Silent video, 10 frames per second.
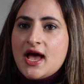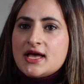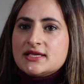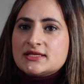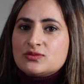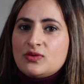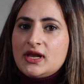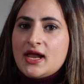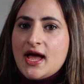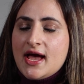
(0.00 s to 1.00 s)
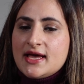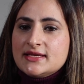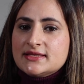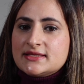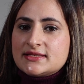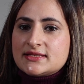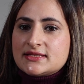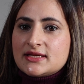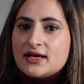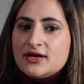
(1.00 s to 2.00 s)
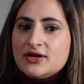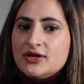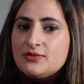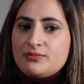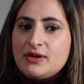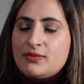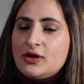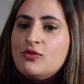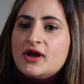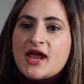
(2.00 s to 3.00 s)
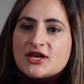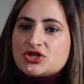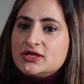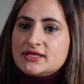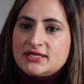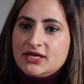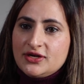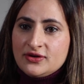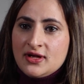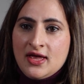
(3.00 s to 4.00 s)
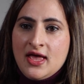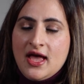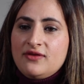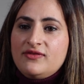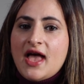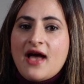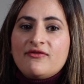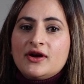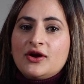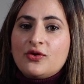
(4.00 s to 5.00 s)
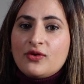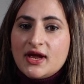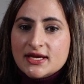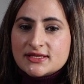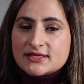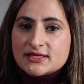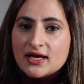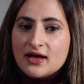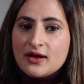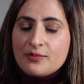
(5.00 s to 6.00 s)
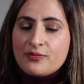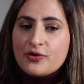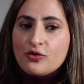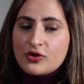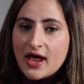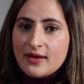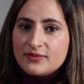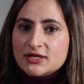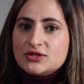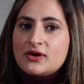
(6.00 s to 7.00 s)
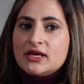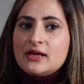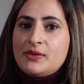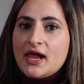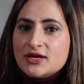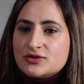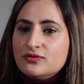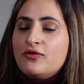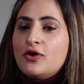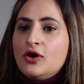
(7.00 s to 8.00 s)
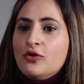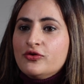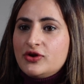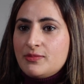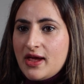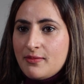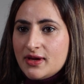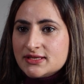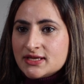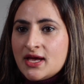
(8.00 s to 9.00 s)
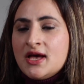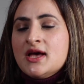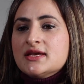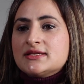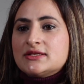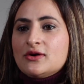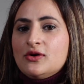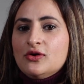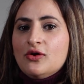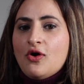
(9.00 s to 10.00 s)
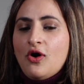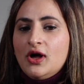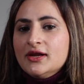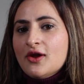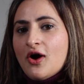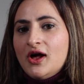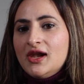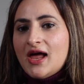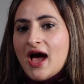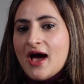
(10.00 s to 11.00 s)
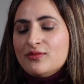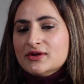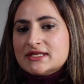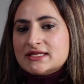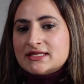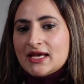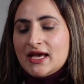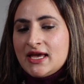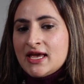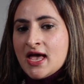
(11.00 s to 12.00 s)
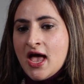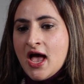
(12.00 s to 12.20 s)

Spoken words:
as well as people who are nationals here. And we have a great program that you can apply to for loan repayment. So all in all, I would say